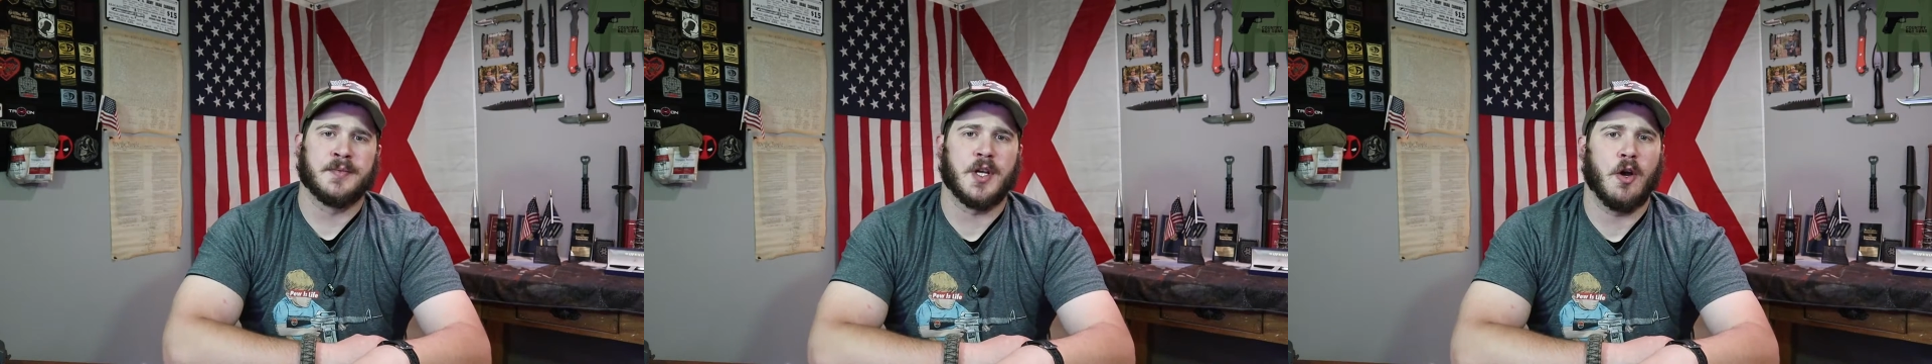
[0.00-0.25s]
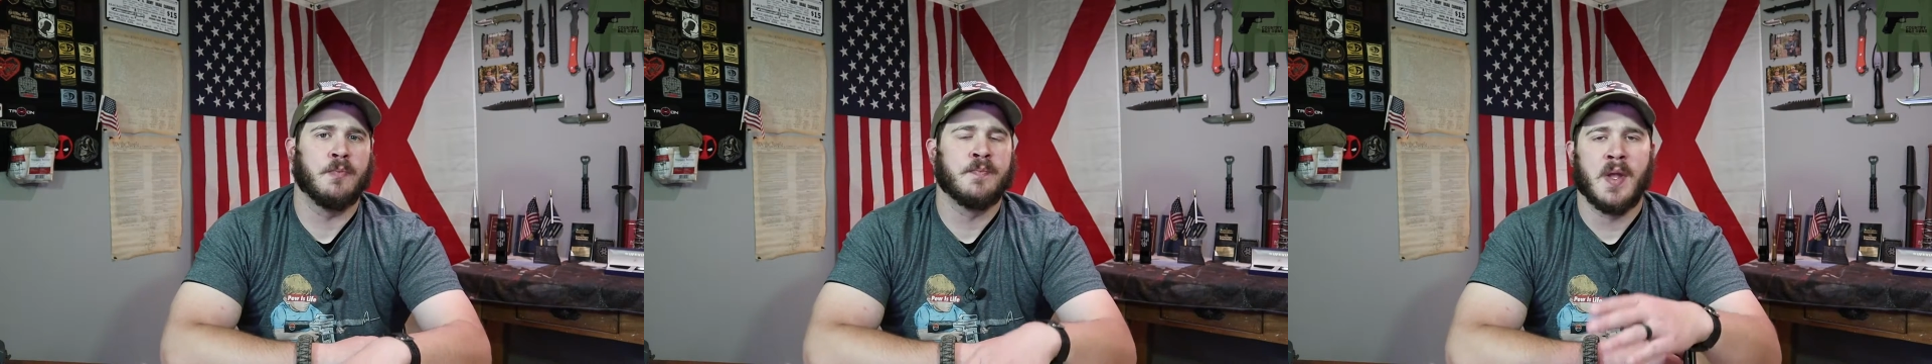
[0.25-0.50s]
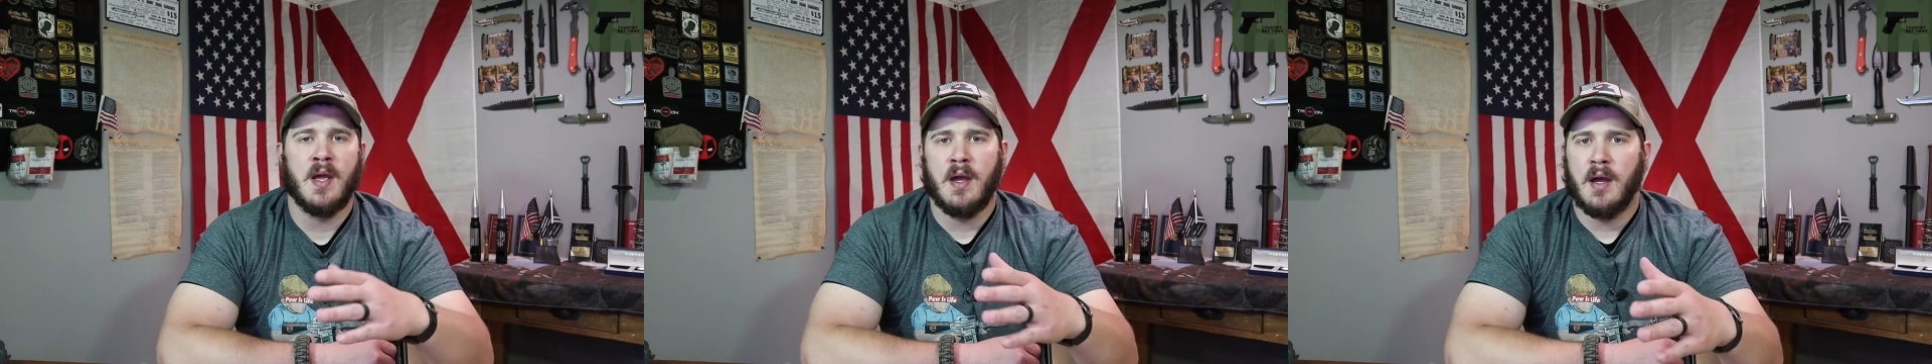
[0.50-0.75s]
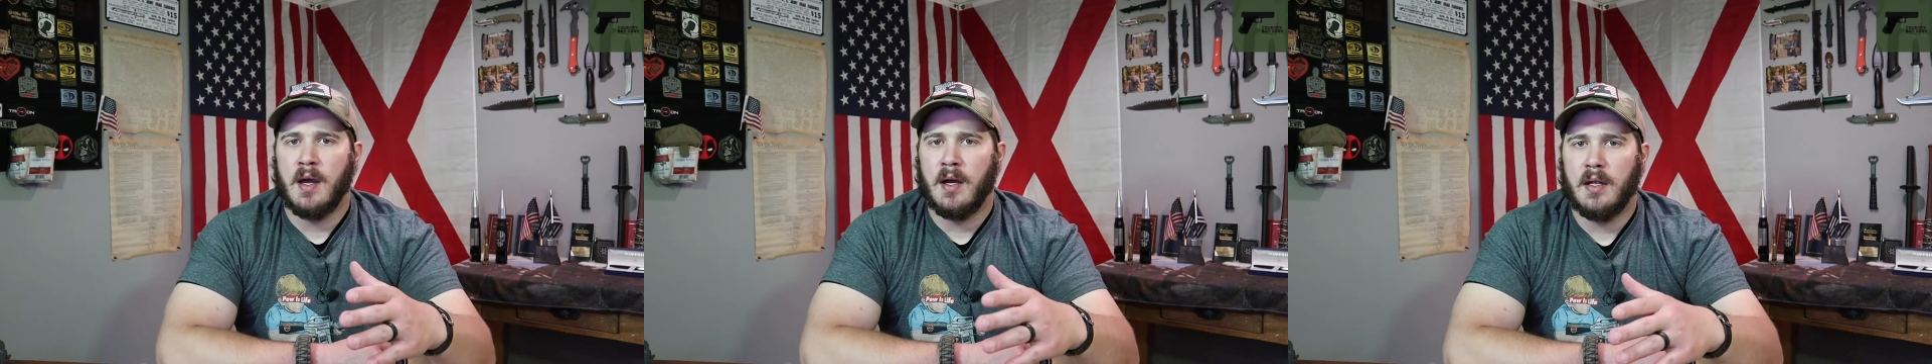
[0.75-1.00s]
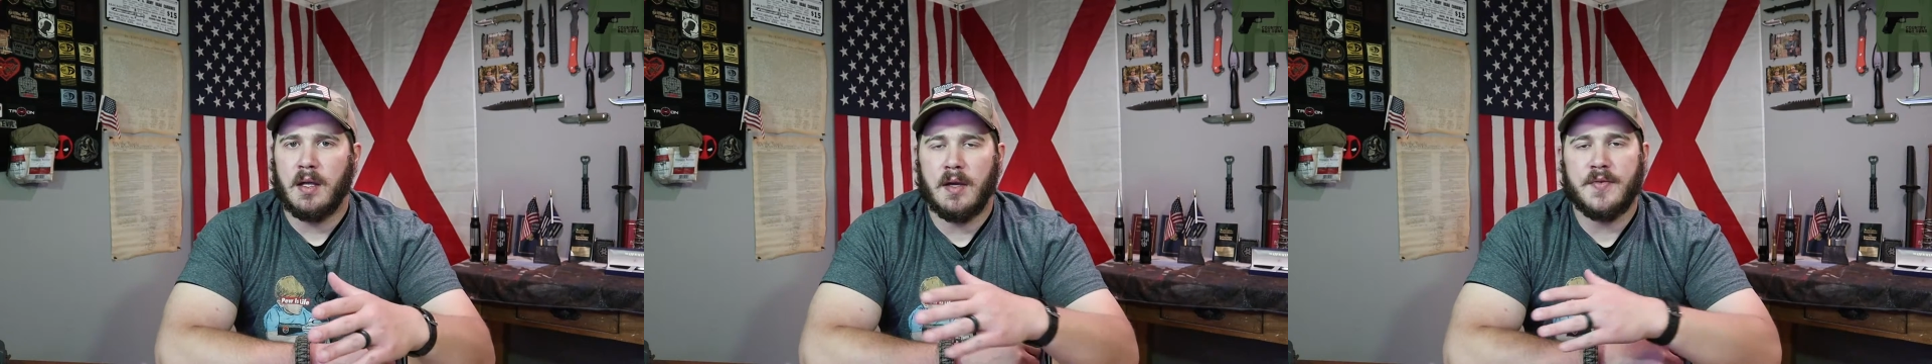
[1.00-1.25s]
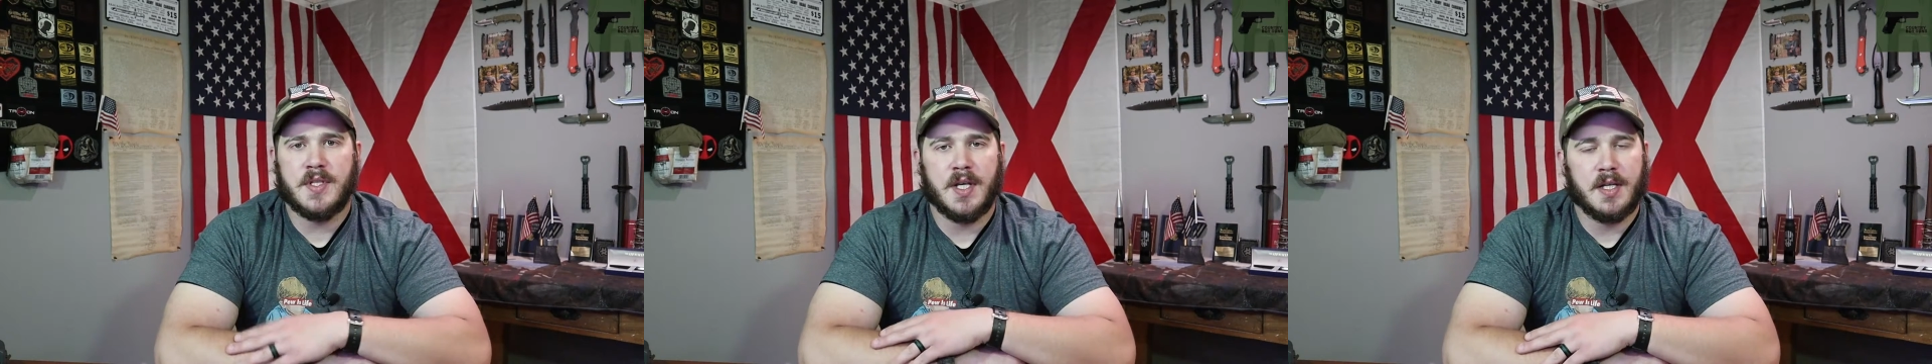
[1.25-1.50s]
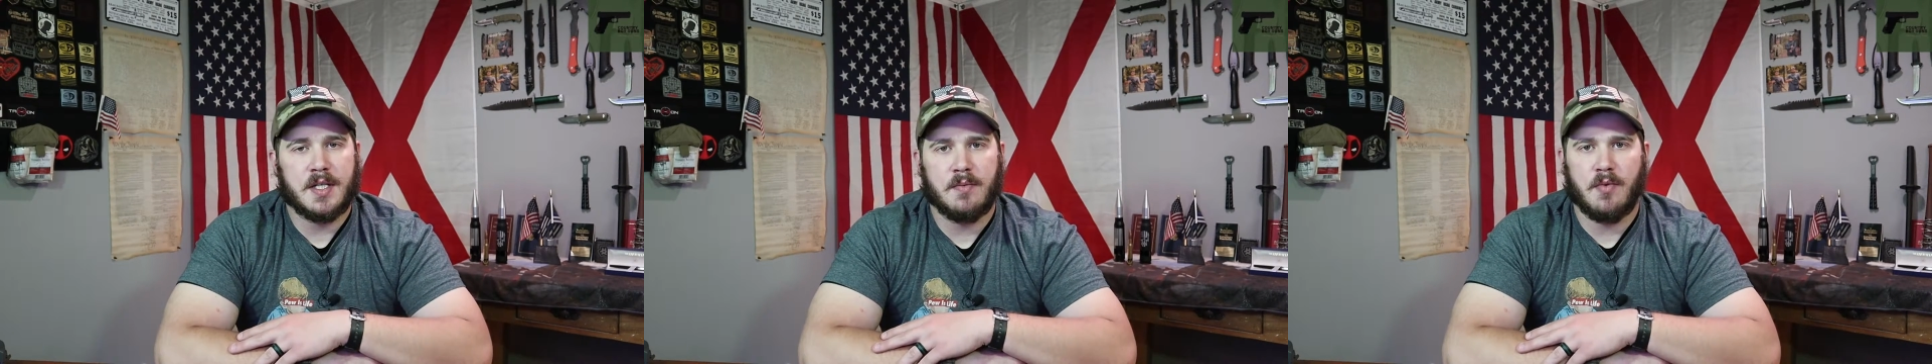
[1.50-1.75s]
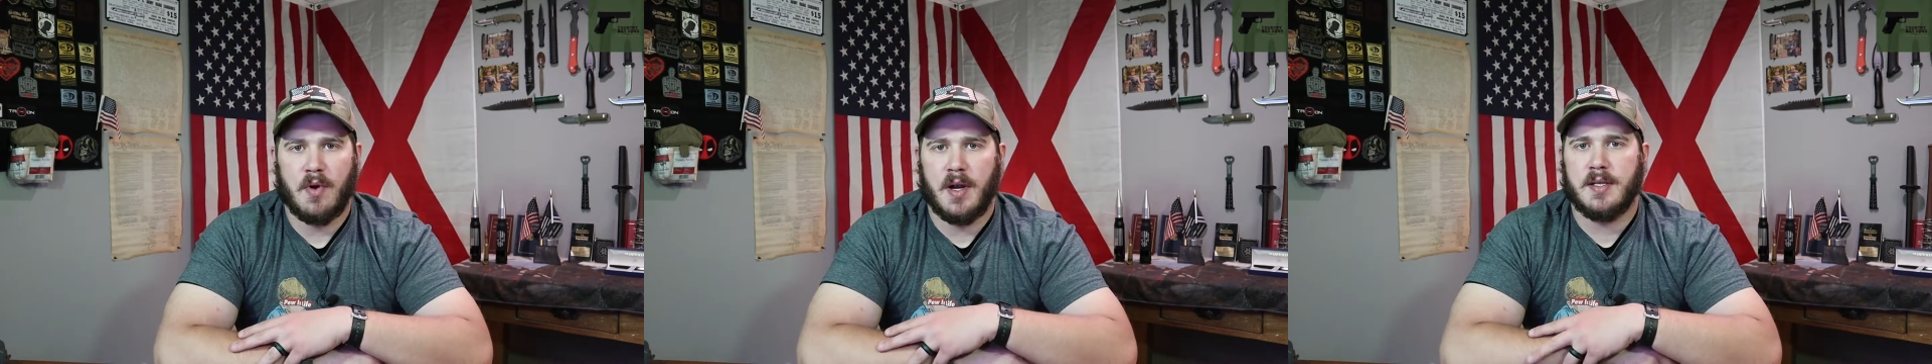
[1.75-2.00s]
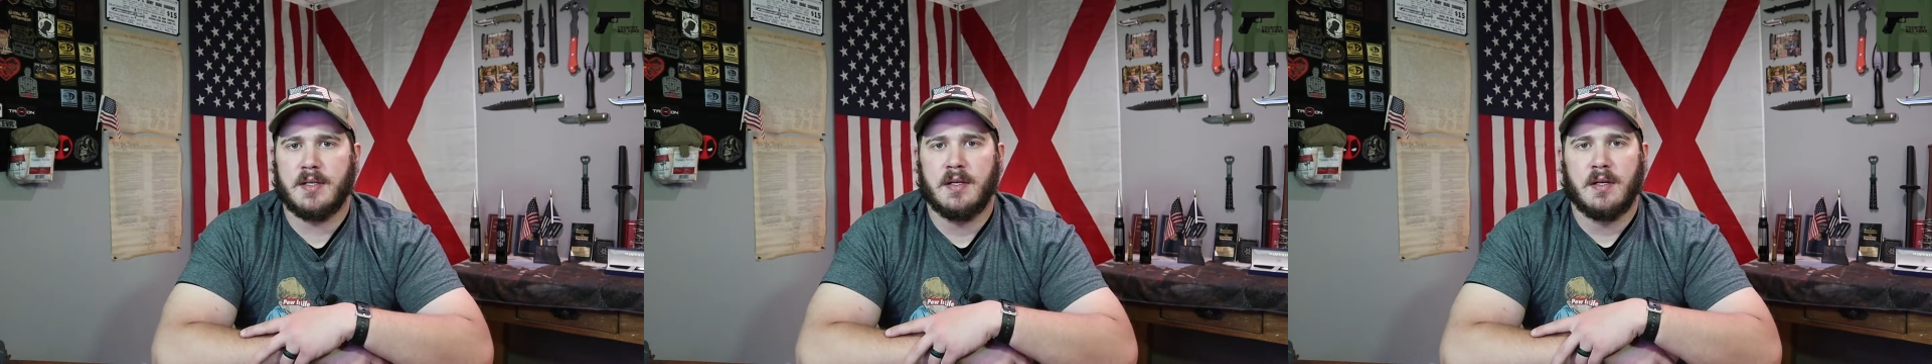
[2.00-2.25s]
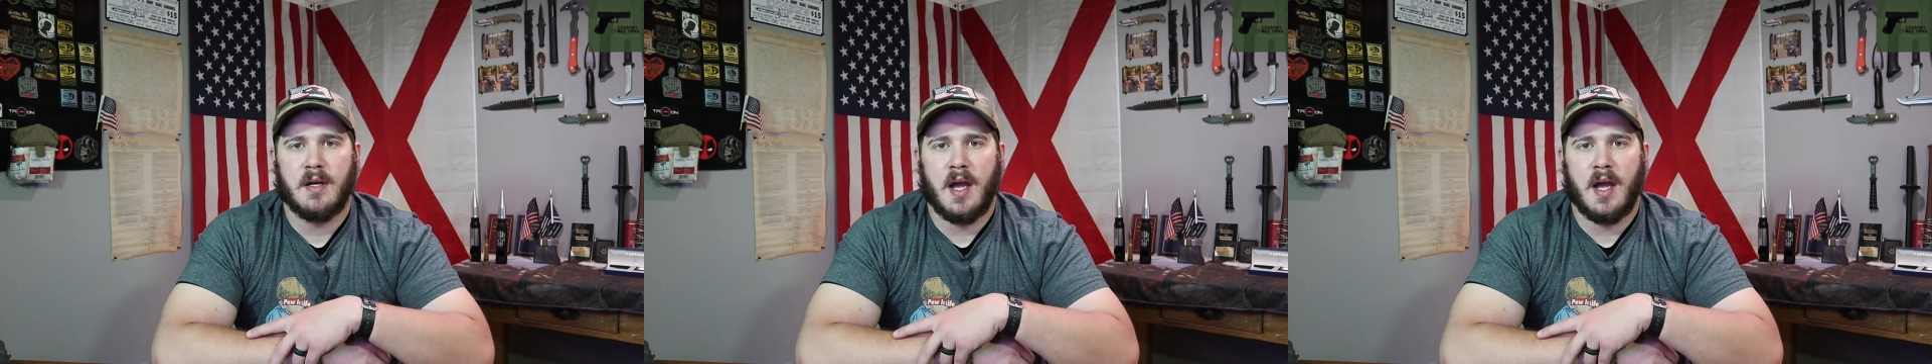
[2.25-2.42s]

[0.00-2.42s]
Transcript: So give Sig some grace.